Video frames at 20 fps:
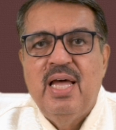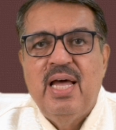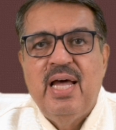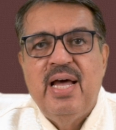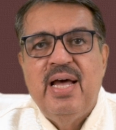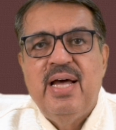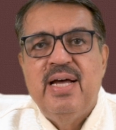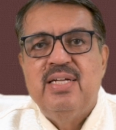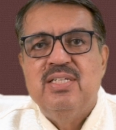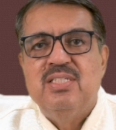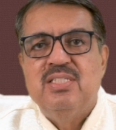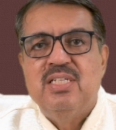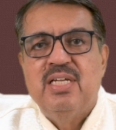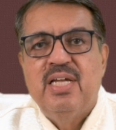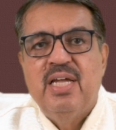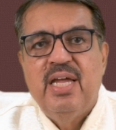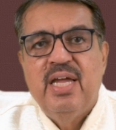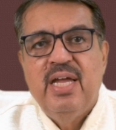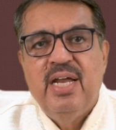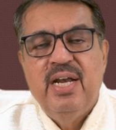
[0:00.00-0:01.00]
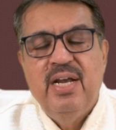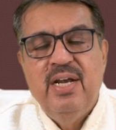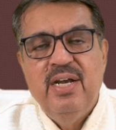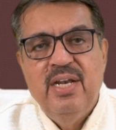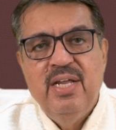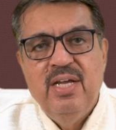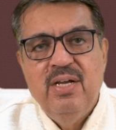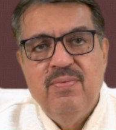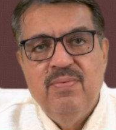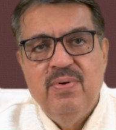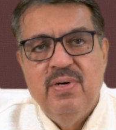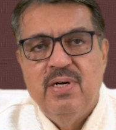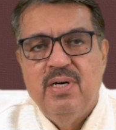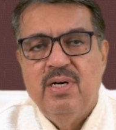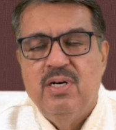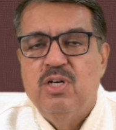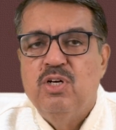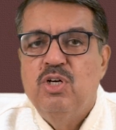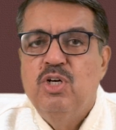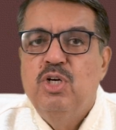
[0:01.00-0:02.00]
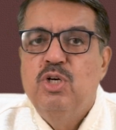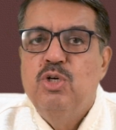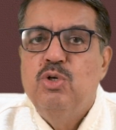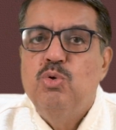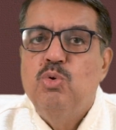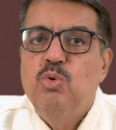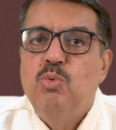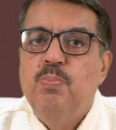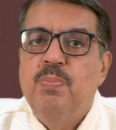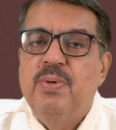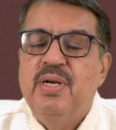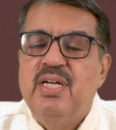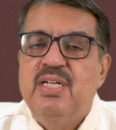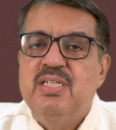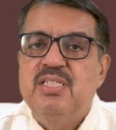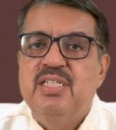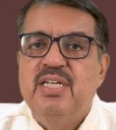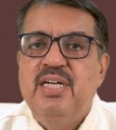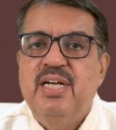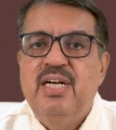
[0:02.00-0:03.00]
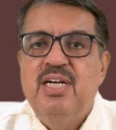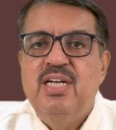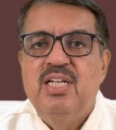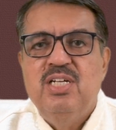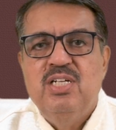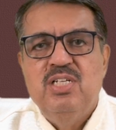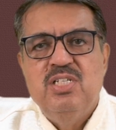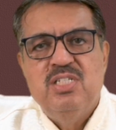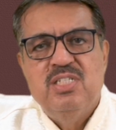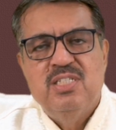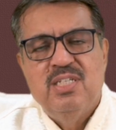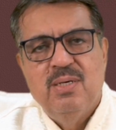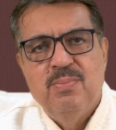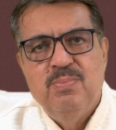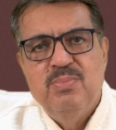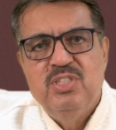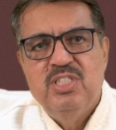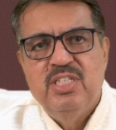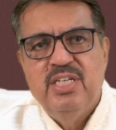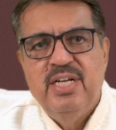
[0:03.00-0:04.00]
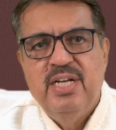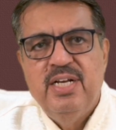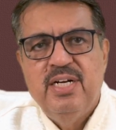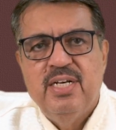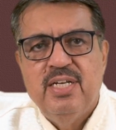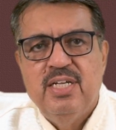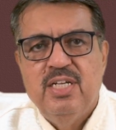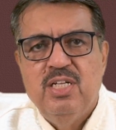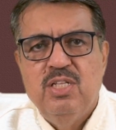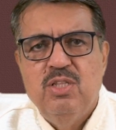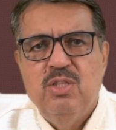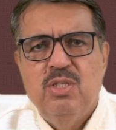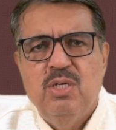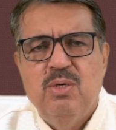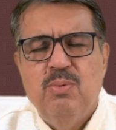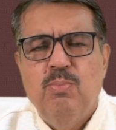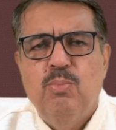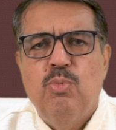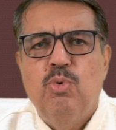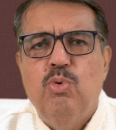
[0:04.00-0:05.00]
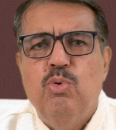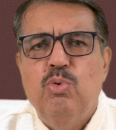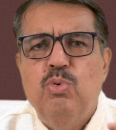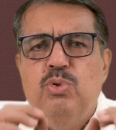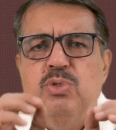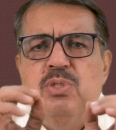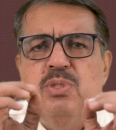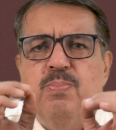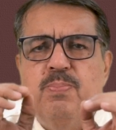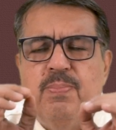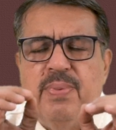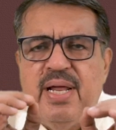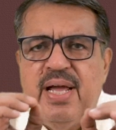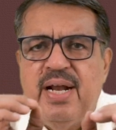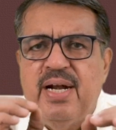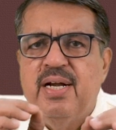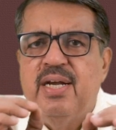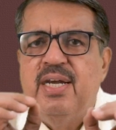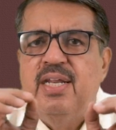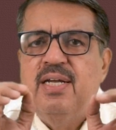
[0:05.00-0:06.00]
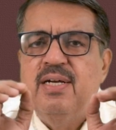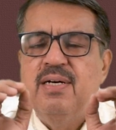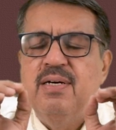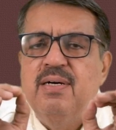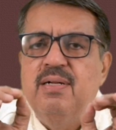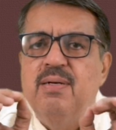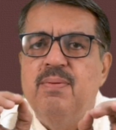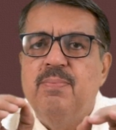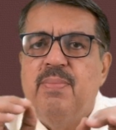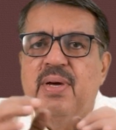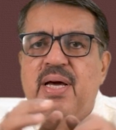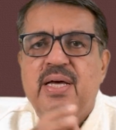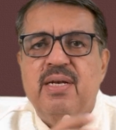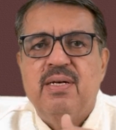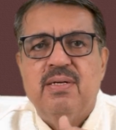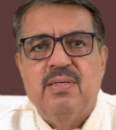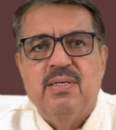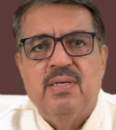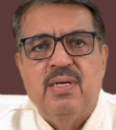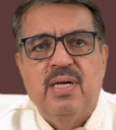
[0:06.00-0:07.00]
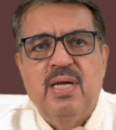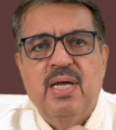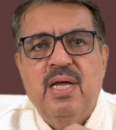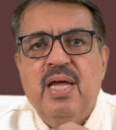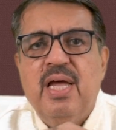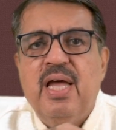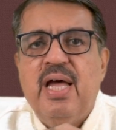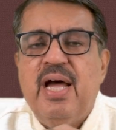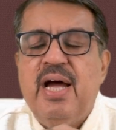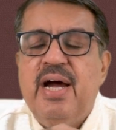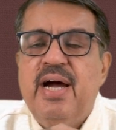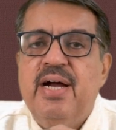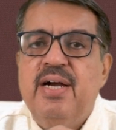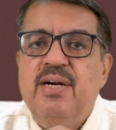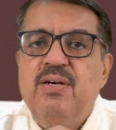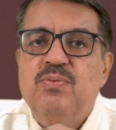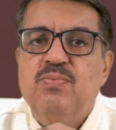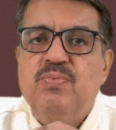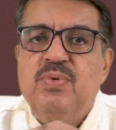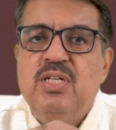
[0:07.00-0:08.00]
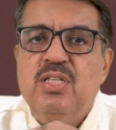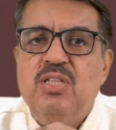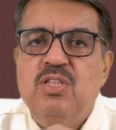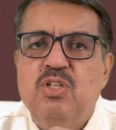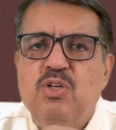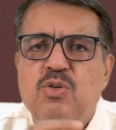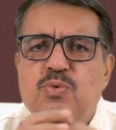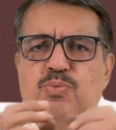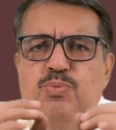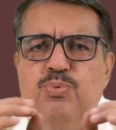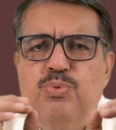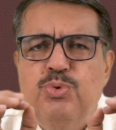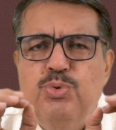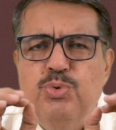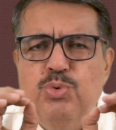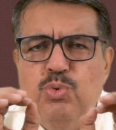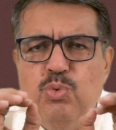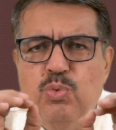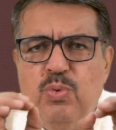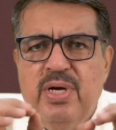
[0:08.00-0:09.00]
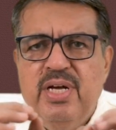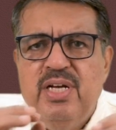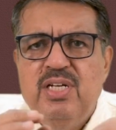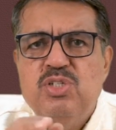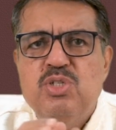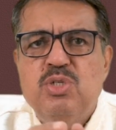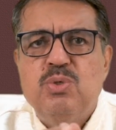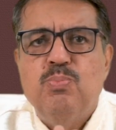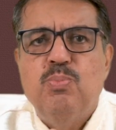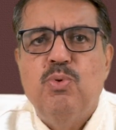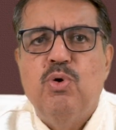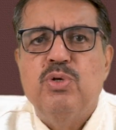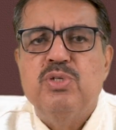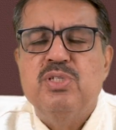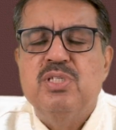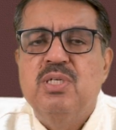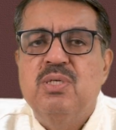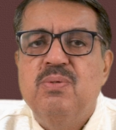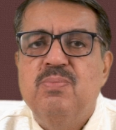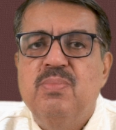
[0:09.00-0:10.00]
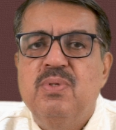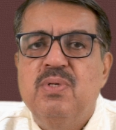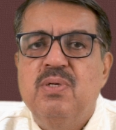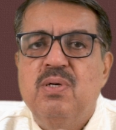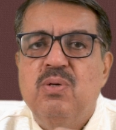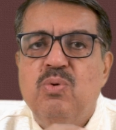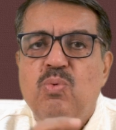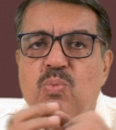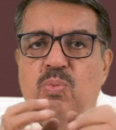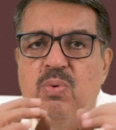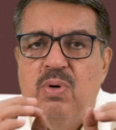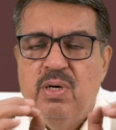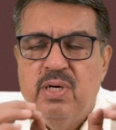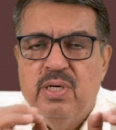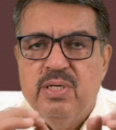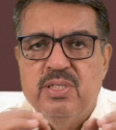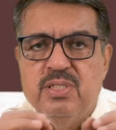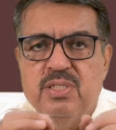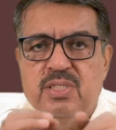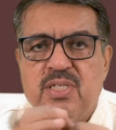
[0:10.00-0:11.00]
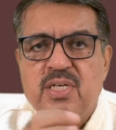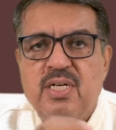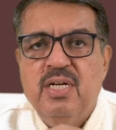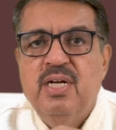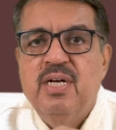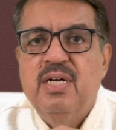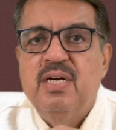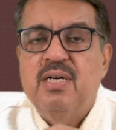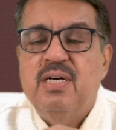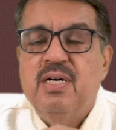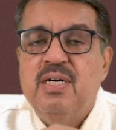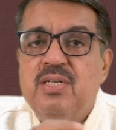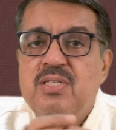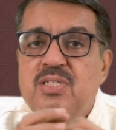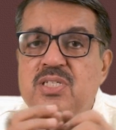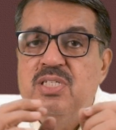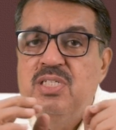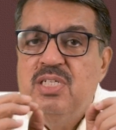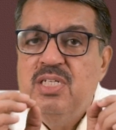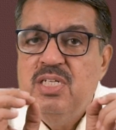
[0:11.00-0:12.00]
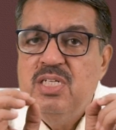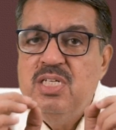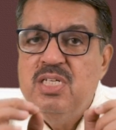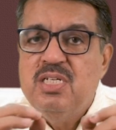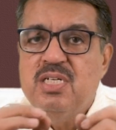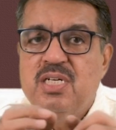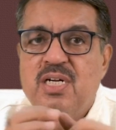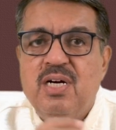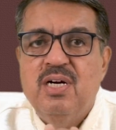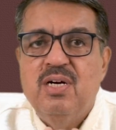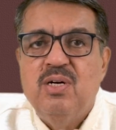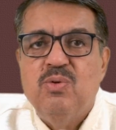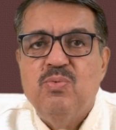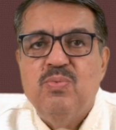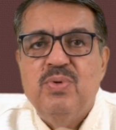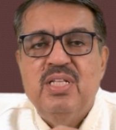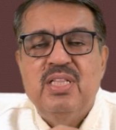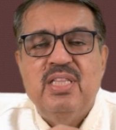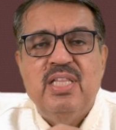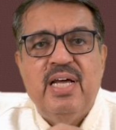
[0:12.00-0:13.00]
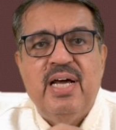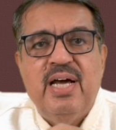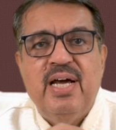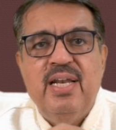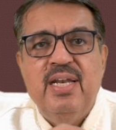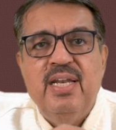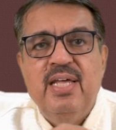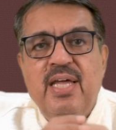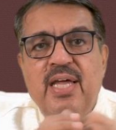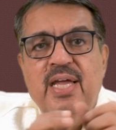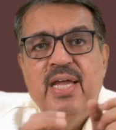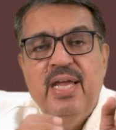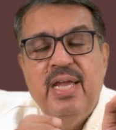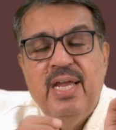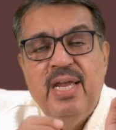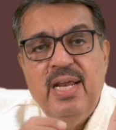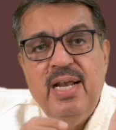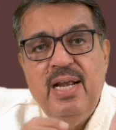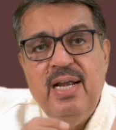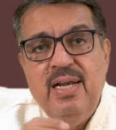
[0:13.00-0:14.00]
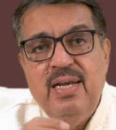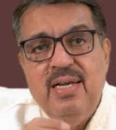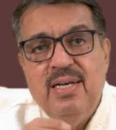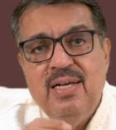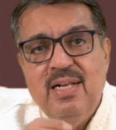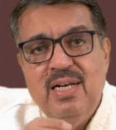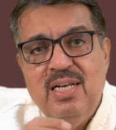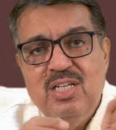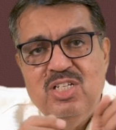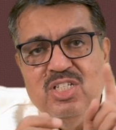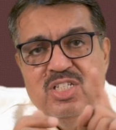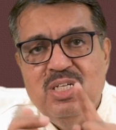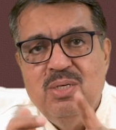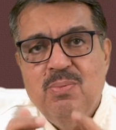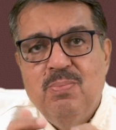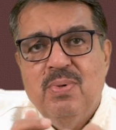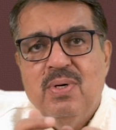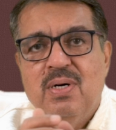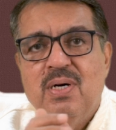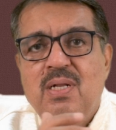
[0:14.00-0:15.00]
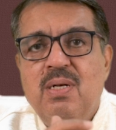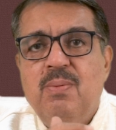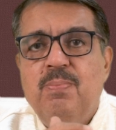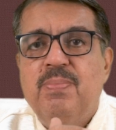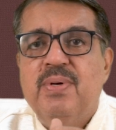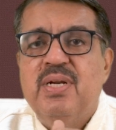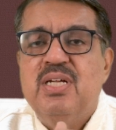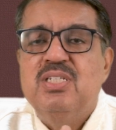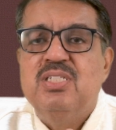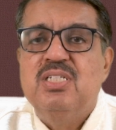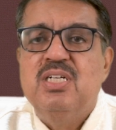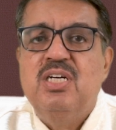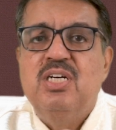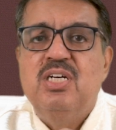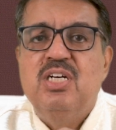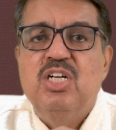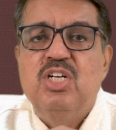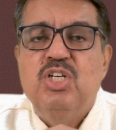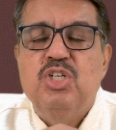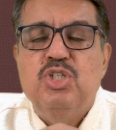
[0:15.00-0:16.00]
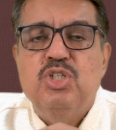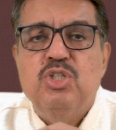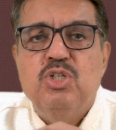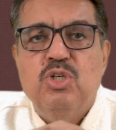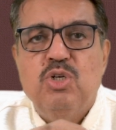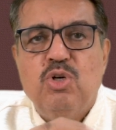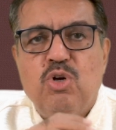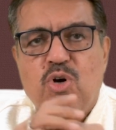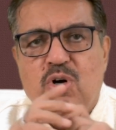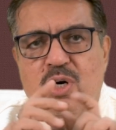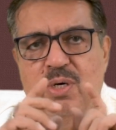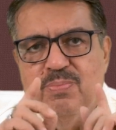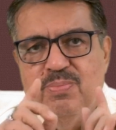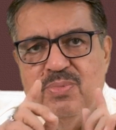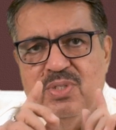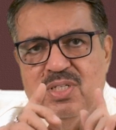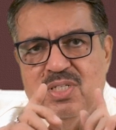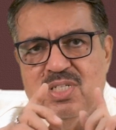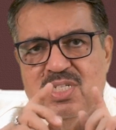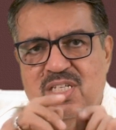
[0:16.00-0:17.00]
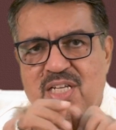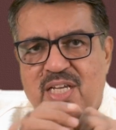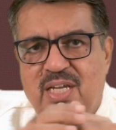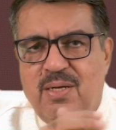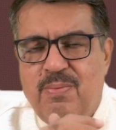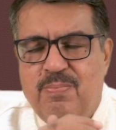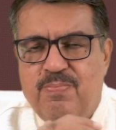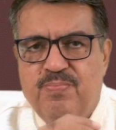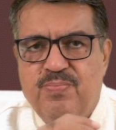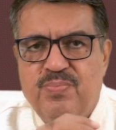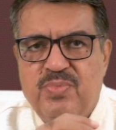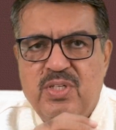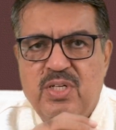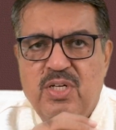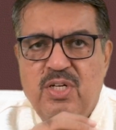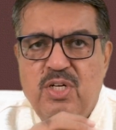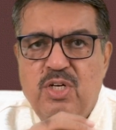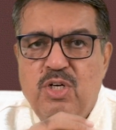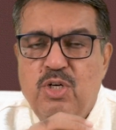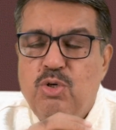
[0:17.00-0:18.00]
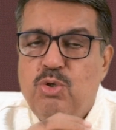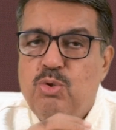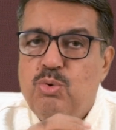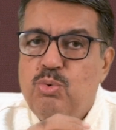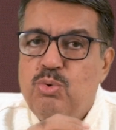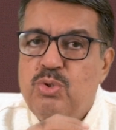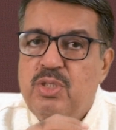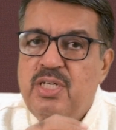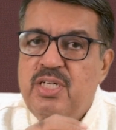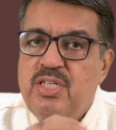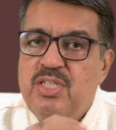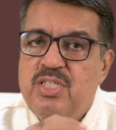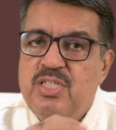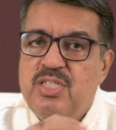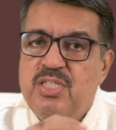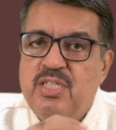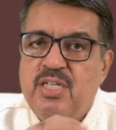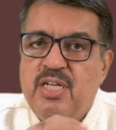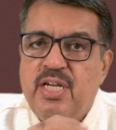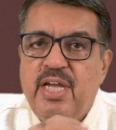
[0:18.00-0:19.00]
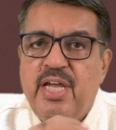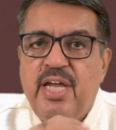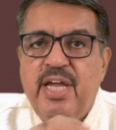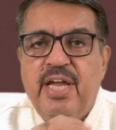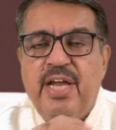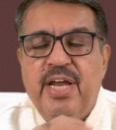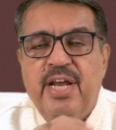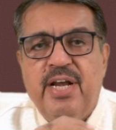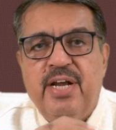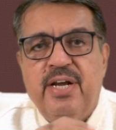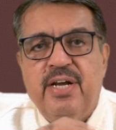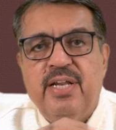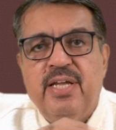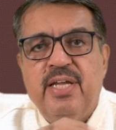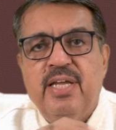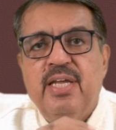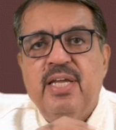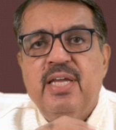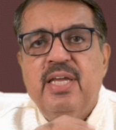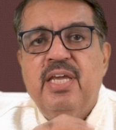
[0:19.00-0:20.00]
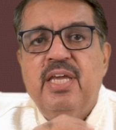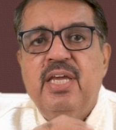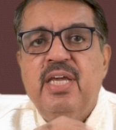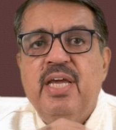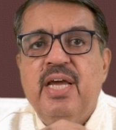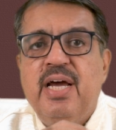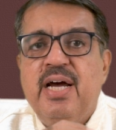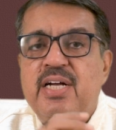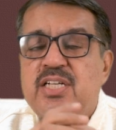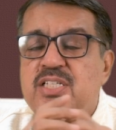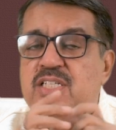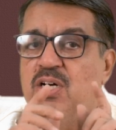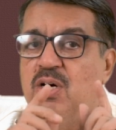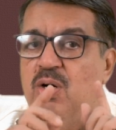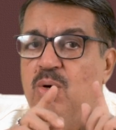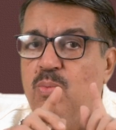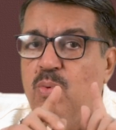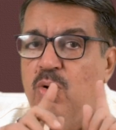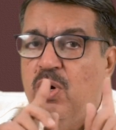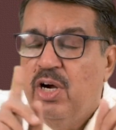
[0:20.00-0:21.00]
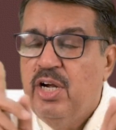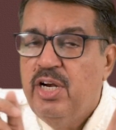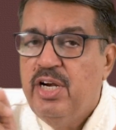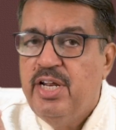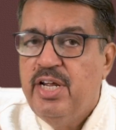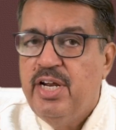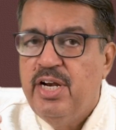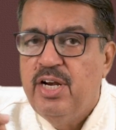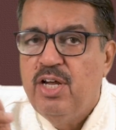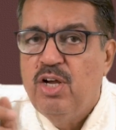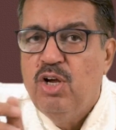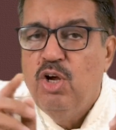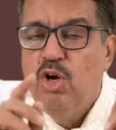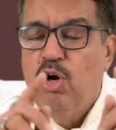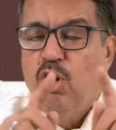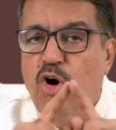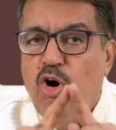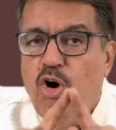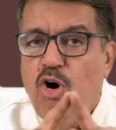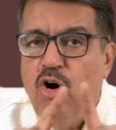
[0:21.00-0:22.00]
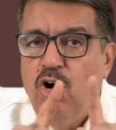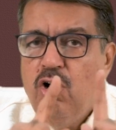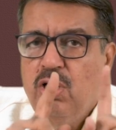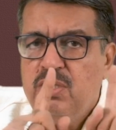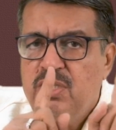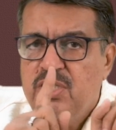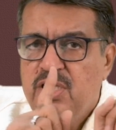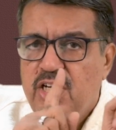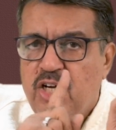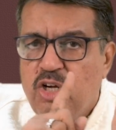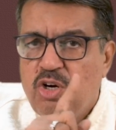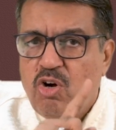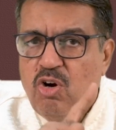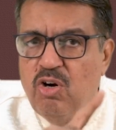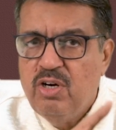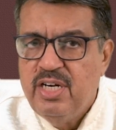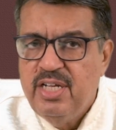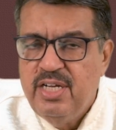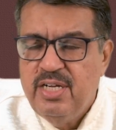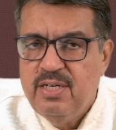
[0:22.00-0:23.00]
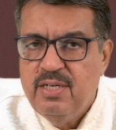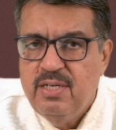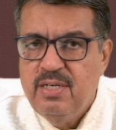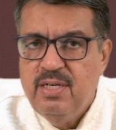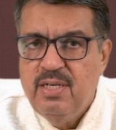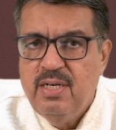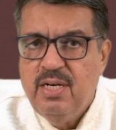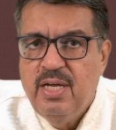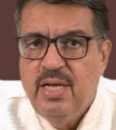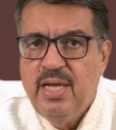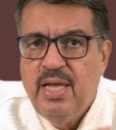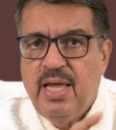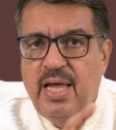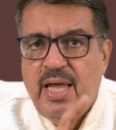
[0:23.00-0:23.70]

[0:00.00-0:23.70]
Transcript: has endeavored to present his subject in the most practical manner and with the fewest possible words consistent with an intelligible presentation of the same. To this end, he has avoided all theoretical